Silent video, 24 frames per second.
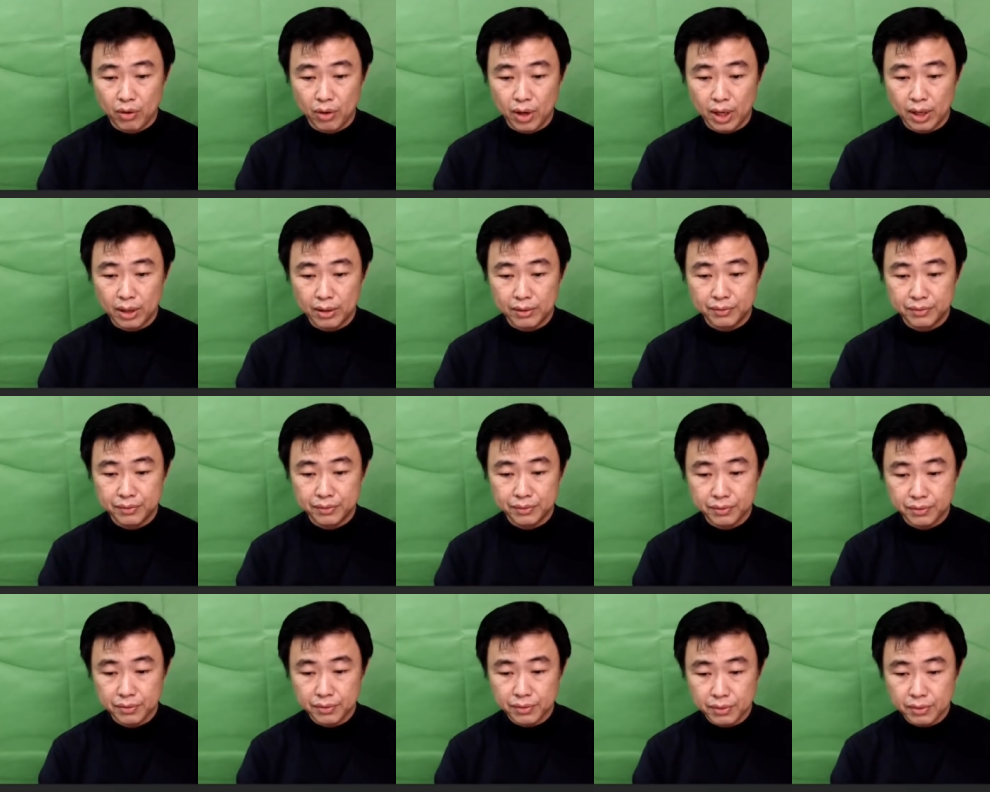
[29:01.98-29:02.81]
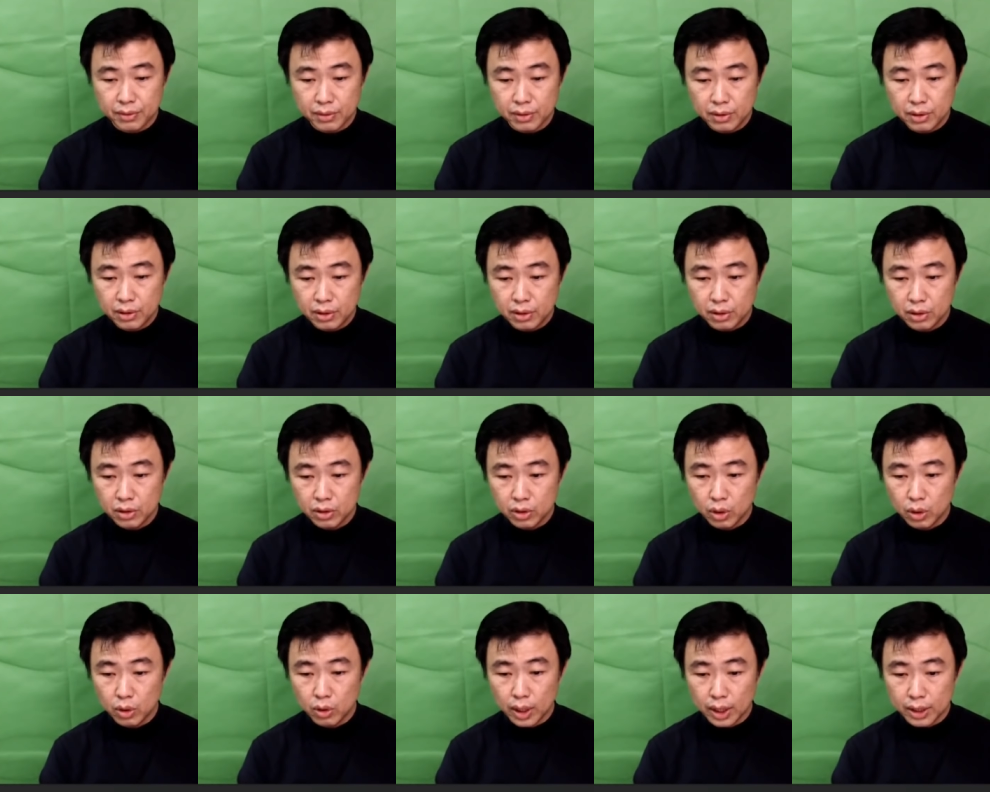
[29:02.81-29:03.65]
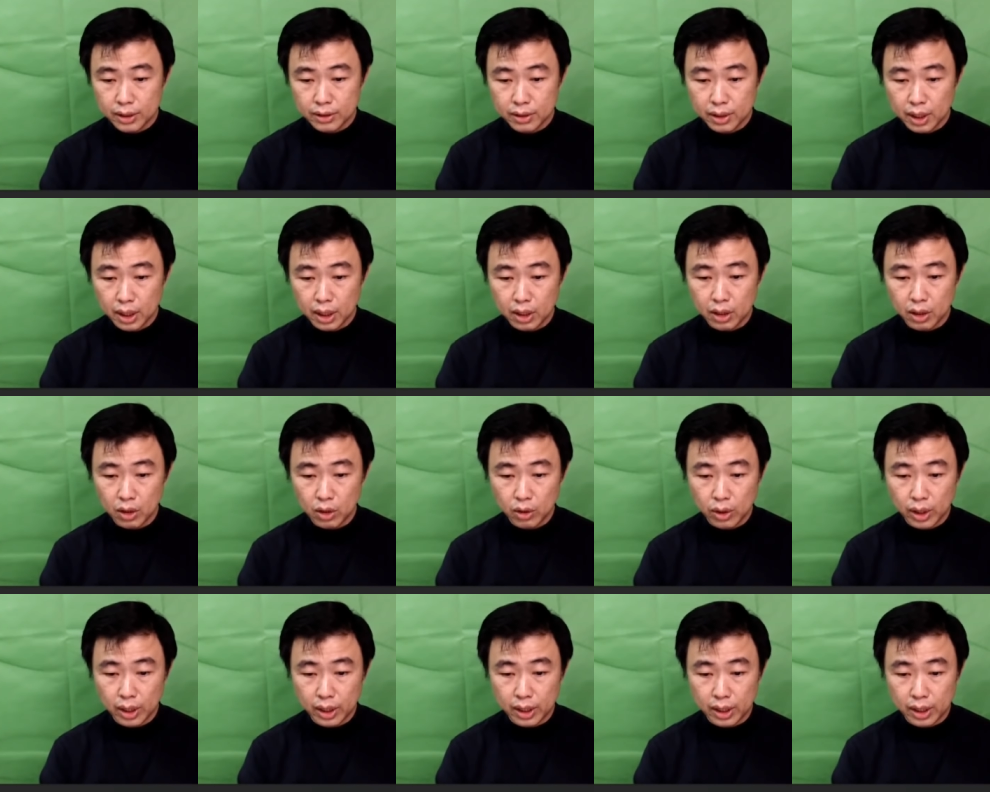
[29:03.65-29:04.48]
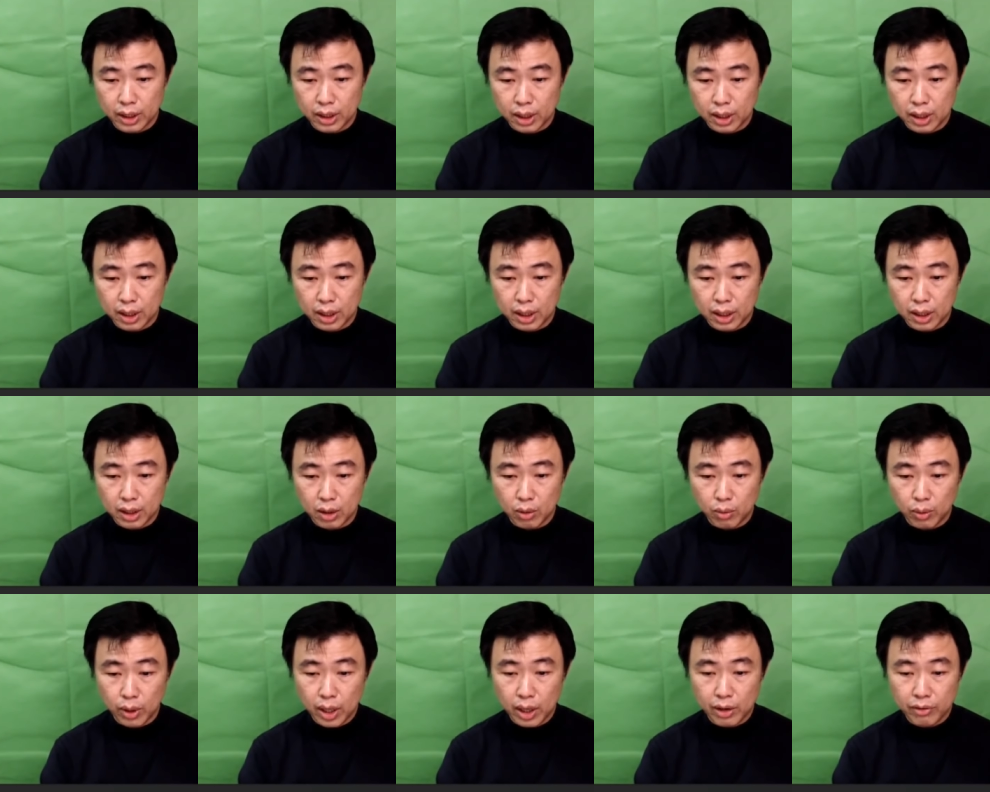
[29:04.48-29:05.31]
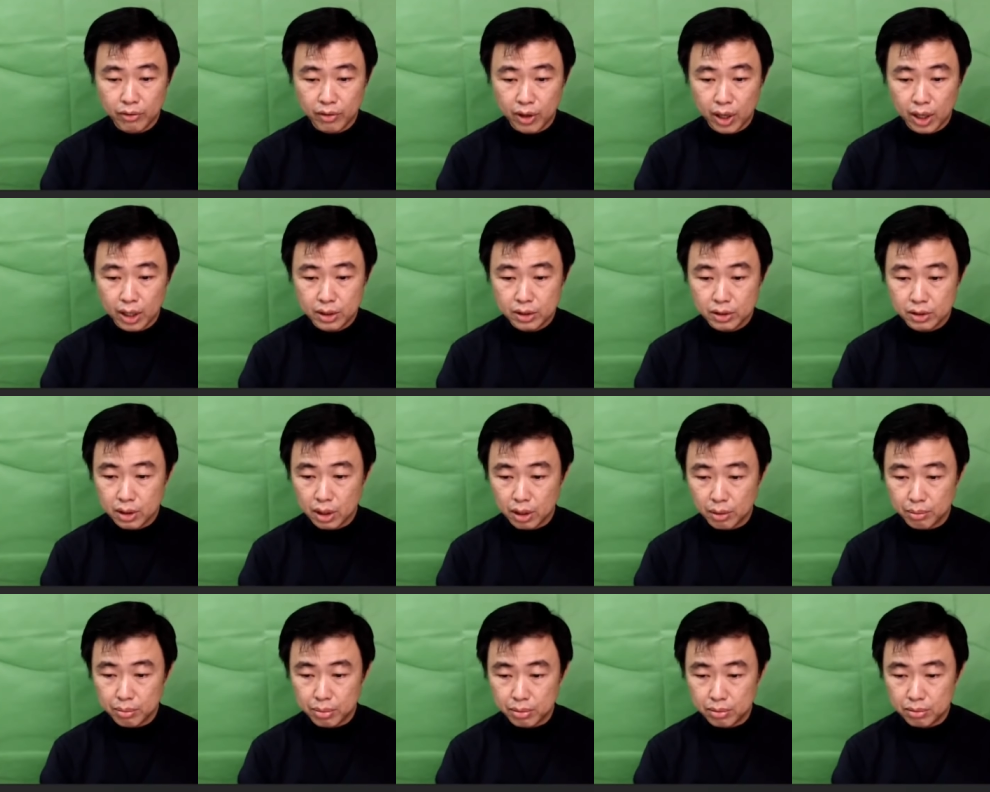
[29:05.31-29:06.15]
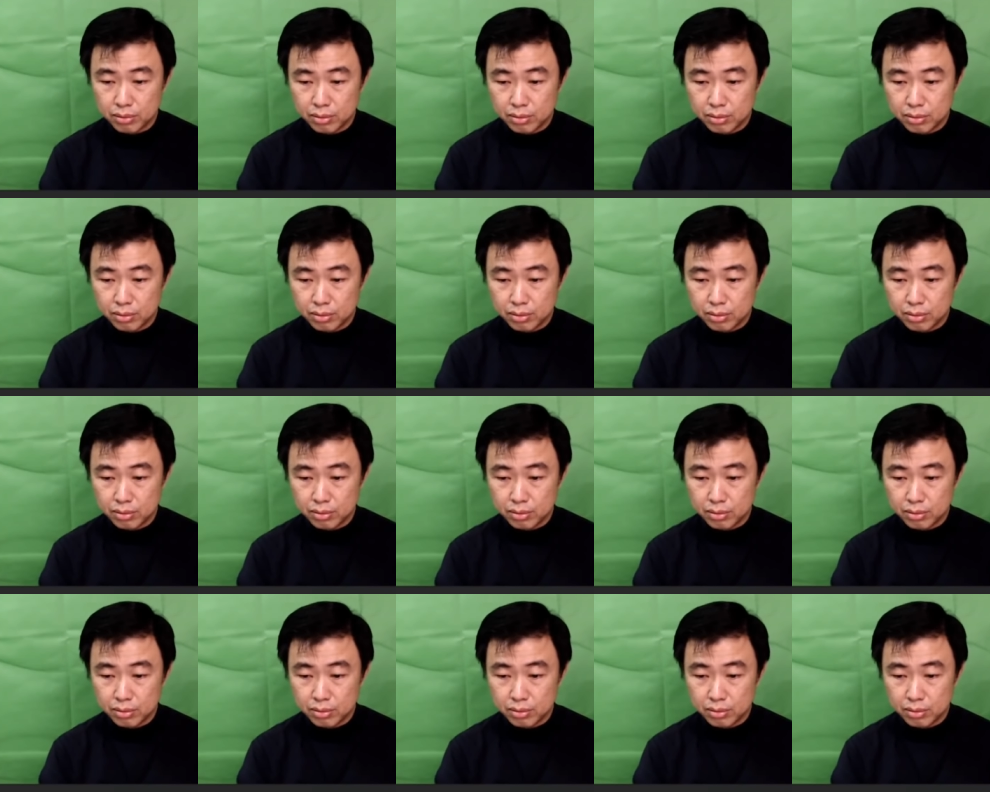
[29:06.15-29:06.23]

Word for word: right? So let's take a look at it. Uh, what advice? Uh,